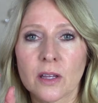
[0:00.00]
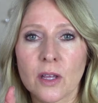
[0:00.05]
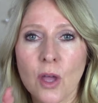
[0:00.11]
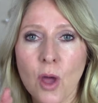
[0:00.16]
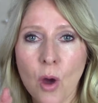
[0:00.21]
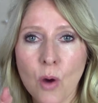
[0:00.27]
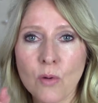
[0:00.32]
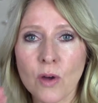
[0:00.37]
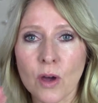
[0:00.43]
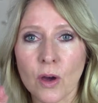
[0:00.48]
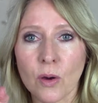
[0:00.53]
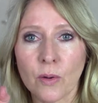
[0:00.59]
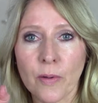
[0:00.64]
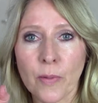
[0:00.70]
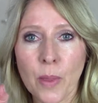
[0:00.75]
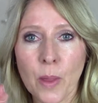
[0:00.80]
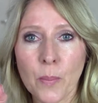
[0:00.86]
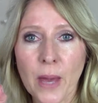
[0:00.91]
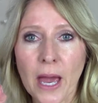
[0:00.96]
cocoa
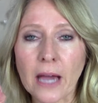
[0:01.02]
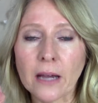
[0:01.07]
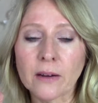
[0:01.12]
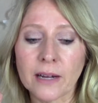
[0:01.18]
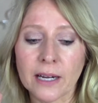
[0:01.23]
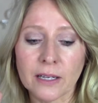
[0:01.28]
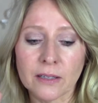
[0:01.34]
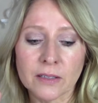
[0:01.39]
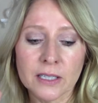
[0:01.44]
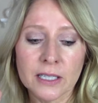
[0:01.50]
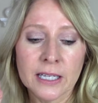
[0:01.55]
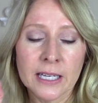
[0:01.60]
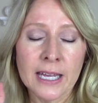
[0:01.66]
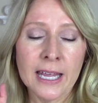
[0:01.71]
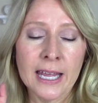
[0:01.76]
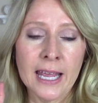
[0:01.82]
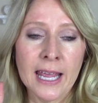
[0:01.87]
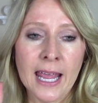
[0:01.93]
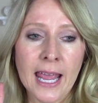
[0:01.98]
in the background.
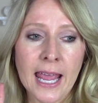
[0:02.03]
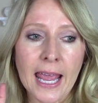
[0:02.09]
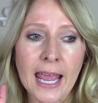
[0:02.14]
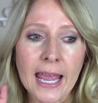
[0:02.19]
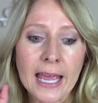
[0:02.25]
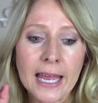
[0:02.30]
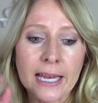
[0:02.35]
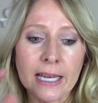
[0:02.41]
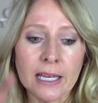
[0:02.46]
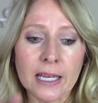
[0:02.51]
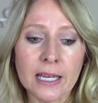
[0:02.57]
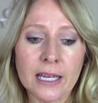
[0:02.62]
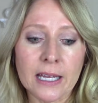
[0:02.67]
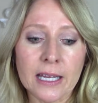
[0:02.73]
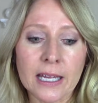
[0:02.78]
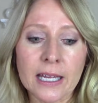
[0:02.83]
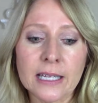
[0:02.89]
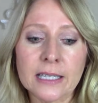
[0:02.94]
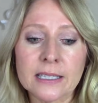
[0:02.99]
And
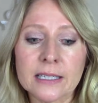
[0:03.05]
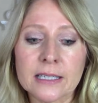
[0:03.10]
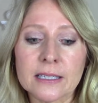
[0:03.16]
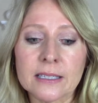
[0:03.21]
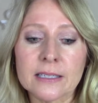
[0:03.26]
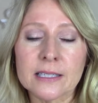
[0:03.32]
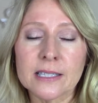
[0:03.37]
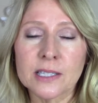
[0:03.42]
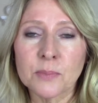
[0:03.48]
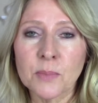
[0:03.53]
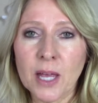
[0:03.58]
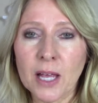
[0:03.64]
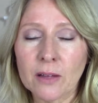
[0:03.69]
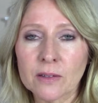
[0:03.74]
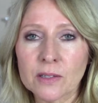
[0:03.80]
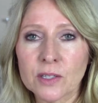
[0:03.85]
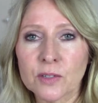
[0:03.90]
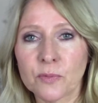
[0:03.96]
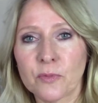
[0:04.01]
it
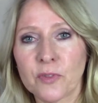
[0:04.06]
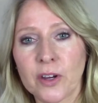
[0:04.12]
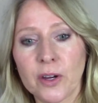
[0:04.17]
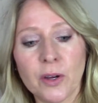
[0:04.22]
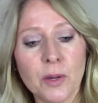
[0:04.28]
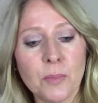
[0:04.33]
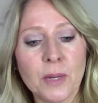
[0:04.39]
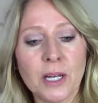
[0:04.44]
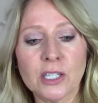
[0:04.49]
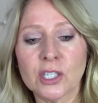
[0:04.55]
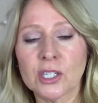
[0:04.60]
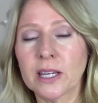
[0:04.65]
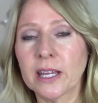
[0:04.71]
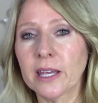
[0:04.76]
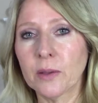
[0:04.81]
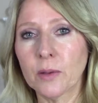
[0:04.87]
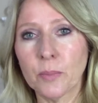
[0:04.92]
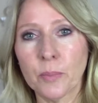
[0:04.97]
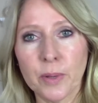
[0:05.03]
smells very much
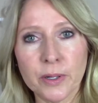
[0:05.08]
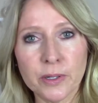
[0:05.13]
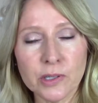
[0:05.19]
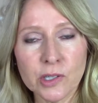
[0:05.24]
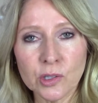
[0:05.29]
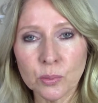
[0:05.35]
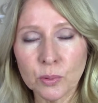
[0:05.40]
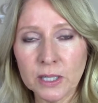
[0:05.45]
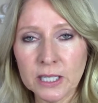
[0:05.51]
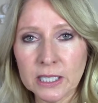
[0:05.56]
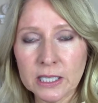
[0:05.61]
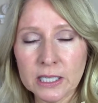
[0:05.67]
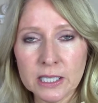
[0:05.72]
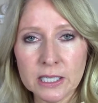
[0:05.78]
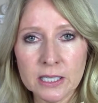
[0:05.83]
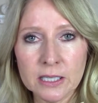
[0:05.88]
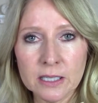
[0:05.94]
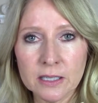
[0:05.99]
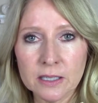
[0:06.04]
like
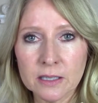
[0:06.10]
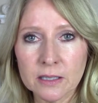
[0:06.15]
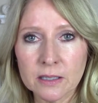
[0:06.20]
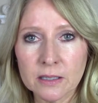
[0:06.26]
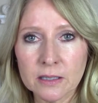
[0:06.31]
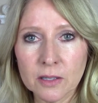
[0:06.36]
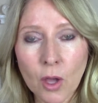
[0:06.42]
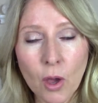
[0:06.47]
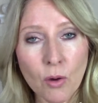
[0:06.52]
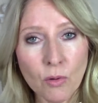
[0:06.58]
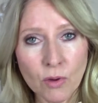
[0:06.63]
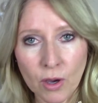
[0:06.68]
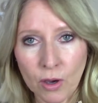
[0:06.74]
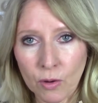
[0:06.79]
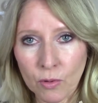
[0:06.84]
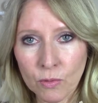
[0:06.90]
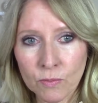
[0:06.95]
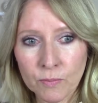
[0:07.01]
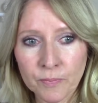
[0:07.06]
bittersweet
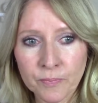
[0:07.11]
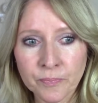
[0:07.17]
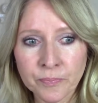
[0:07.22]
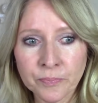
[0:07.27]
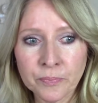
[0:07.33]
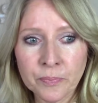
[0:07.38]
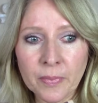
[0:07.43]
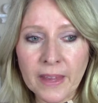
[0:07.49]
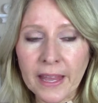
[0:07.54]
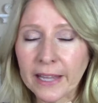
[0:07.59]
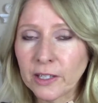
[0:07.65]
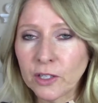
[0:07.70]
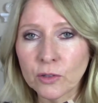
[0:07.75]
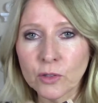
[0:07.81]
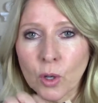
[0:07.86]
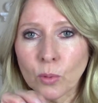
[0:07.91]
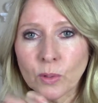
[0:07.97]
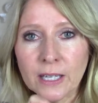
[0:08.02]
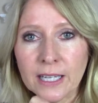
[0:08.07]
cocoa, and you
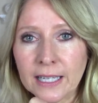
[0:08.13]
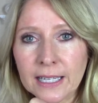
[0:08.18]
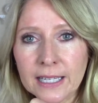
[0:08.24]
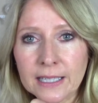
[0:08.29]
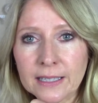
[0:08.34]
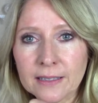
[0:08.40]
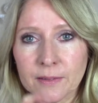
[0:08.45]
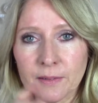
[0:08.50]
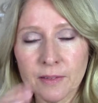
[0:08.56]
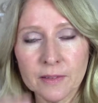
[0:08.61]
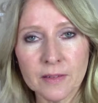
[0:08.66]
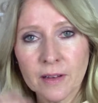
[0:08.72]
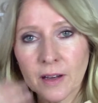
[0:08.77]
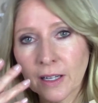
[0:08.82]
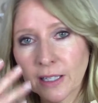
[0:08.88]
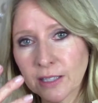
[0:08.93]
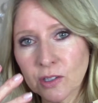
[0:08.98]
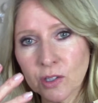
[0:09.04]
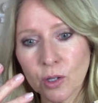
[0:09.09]
don't eat it
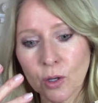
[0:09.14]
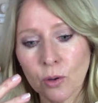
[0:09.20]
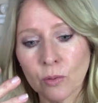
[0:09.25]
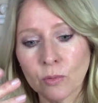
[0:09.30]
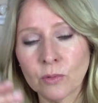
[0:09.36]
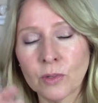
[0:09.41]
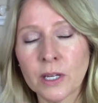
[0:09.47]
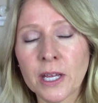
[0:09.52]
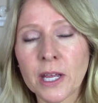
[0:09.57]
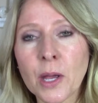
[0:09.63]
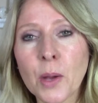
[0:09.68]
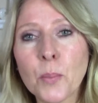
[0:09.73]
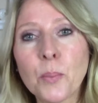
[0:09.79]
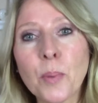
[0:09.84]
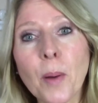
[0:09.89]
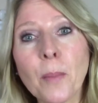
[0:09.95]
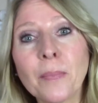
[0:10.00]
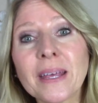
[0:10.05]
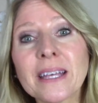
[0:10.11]
on its own,
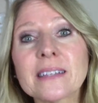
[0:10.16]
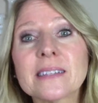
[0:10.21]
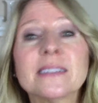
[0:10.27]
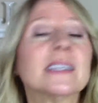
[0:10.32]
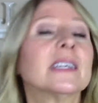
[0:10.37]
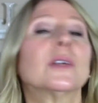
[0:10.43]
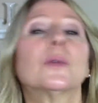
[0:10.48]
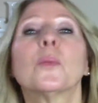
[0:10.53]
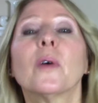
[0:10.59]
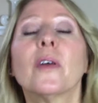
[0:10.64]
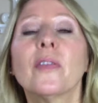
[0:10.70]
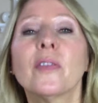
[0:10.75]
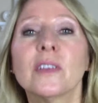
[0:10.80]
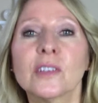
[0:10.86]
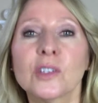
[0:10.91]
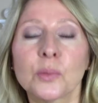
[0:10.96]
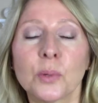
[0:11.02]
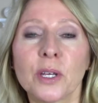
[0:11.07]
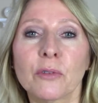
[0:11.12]
but mixed in with the
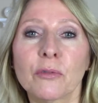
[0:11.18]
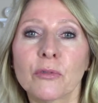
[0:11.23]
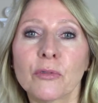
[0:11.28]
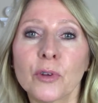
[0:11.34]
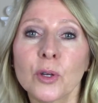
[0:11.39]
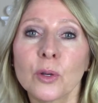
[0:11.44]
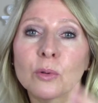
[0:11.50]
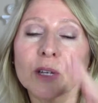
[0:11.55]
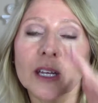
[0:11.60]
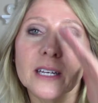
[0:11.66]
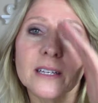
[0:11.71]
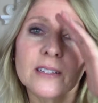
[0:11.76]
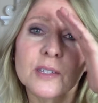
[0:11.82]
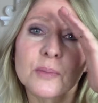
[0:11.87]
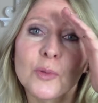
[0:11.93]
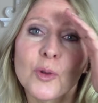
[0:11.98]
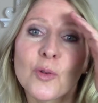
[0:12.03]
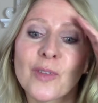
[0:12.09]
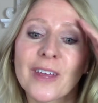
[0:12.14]
sweet fruit in a
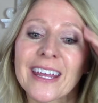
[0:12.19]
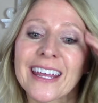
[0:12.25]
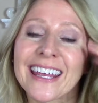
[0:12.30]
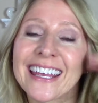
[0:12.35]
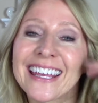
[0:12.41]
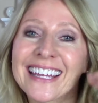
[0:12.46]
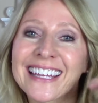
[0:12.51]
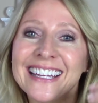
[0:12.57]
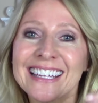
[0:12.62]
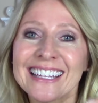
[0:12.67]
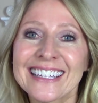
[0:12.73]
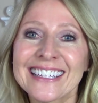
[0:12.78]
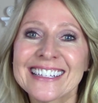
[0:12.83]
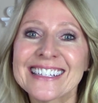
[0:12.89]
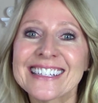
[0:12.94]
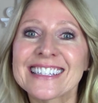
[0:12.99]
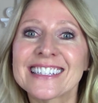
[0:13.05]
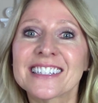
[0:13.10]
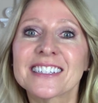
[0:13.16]
smoothie. It
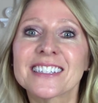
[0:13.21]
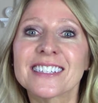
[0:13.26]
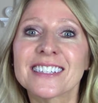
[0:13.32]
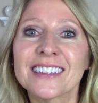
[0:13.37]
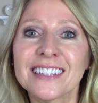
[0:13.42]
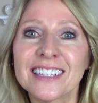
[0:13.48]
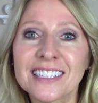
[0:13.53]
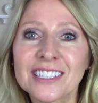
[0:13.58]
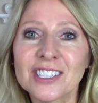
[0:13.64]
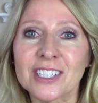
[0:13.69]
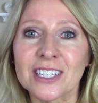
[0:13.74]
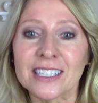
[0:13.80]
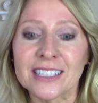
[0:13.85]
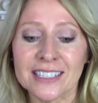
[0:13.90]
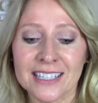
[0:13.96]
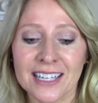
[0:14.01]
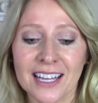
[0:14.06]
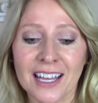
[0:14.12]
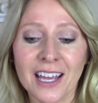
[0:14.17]
is
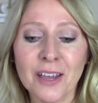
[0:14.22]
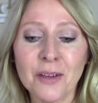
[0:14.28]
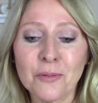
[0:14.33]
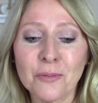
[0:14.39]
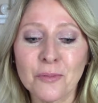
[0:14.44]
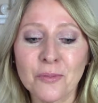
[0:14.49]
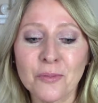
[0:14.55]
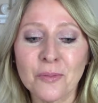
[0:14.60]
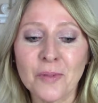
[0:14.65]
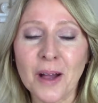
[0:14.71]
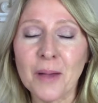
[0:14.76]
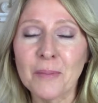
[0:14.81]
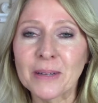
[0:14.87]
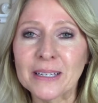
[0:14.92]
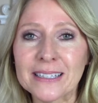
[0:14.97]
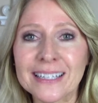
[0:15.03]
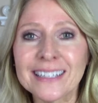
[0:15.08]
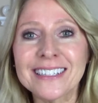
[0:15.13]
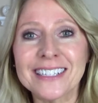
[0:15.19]
delicious. I'm
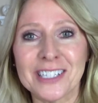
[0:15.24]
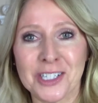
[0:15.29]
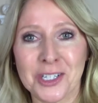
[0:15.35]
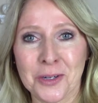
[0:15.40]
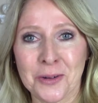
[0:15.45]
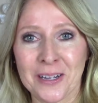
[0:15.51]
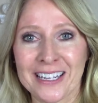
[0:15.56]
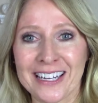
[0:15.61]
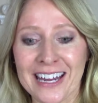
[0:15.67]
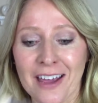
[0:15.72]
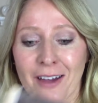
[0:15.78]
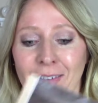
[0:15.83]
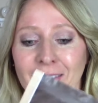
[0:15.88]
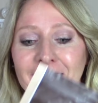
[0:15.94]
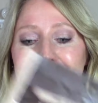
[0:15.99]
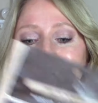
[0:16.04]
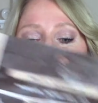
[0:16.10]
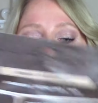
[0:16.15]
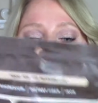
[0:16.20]
addicted to it now, and
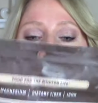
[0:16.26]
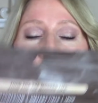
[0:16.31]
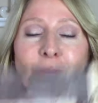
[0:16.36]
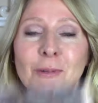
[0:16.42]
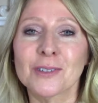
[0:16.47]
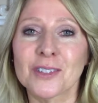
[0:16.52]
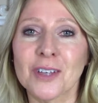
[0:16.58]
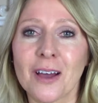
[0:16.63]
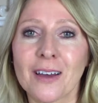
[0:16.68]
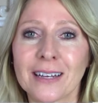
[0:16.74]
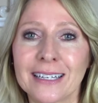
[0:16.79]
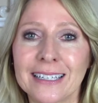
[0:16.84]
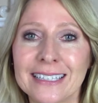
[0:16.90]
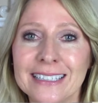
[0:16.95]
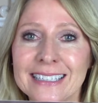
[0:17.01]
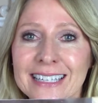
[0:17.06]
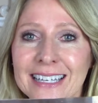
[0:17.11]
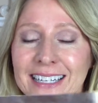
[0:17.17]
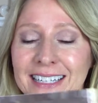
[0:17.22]
this is almost gone. I need
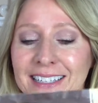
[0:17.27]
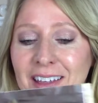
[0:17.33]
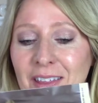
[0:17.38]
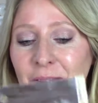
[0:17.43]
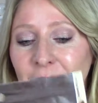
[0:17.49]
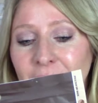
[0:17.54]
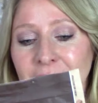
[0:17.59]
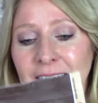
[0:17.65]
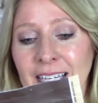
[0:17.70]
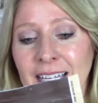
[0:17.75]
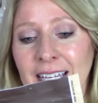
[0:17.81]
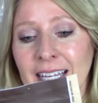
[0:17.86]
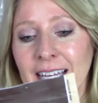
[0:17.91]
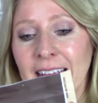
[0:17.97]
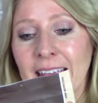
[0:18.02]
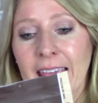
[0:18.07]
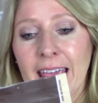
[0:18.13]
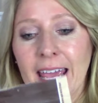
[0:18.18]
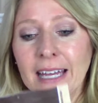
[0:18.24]
to get another one.
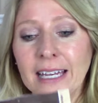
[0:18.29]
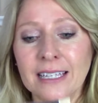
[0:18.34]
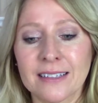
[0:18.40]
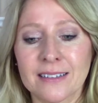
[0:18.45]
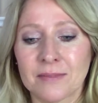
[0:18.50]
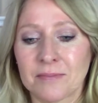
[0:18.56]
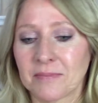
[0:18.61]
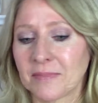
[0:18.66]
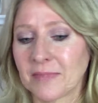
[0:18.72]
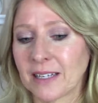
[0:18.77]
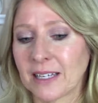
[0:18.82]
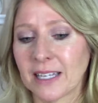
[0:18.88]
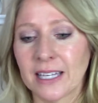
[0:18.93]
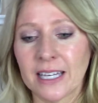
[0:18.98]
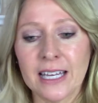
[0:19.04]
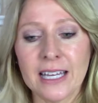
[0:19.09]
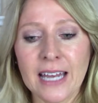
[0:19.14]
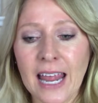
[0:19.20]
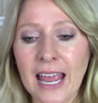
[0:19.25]
And
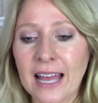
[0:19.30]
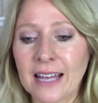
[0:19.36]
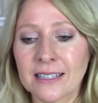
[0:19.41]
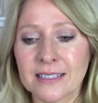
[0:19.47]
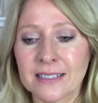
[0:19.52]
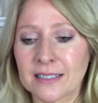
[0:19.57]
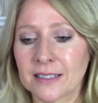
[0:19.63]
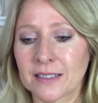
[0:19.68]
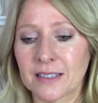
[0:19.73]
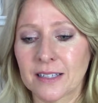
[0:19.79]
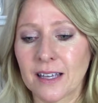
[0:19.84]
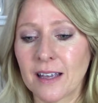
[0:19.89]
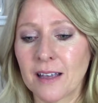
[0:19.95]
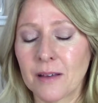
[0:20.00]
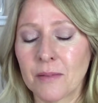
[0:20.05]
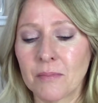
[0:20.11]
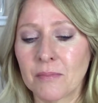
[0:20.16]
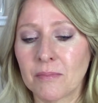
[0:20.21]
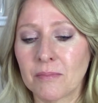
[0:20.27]
it has
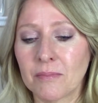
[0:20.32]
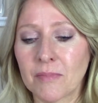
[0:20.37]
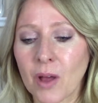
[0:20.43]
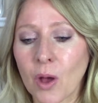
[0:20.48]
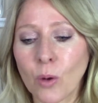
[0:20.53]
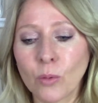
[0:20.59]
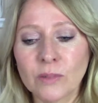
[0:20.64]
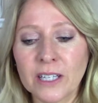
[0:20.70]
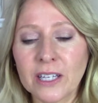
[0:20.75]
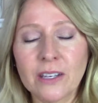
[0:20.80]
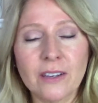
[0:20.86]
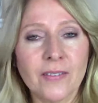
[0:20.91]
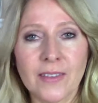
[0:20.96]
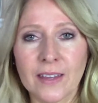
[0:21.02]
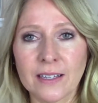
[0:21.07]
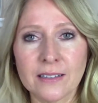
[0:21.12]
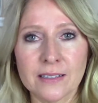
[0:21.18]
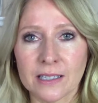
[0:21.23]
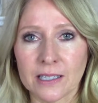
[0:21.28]
only good
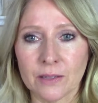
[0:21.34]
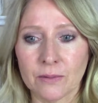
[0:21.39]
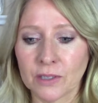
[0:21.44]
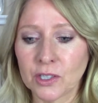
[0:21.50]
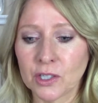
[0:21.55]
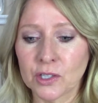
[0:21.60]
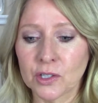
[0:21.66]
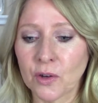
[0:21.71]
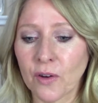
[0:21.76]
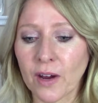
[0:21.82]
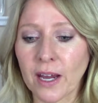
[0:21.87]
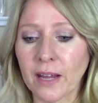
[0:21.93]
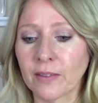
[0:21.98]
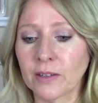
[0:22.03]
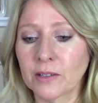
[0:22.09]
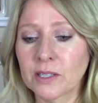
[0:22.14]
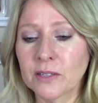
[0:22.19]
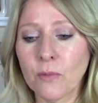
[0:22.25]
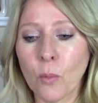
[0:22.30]
things in it, which is great.
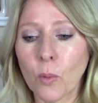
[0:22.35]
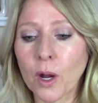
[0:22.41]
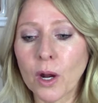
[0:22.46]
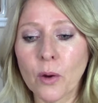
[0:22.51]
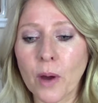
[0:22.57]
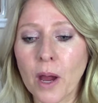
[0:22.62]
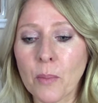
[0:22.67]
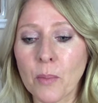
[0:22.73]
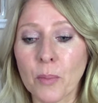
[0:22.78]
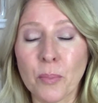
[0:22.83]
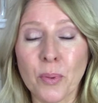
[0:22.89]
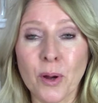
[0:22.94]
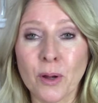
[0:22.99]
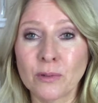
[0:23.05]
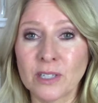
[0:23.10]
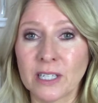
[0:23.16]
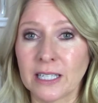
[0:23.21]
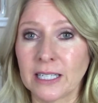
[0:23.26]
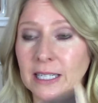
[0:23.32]
There's even 1 gram of
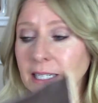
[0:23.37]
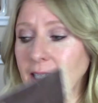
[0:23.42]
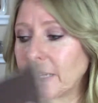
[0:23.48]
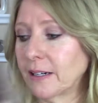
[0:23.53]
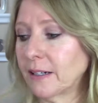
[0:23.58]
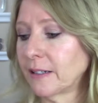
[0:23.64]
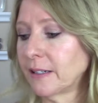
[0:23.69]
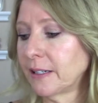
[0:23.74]
protein in here.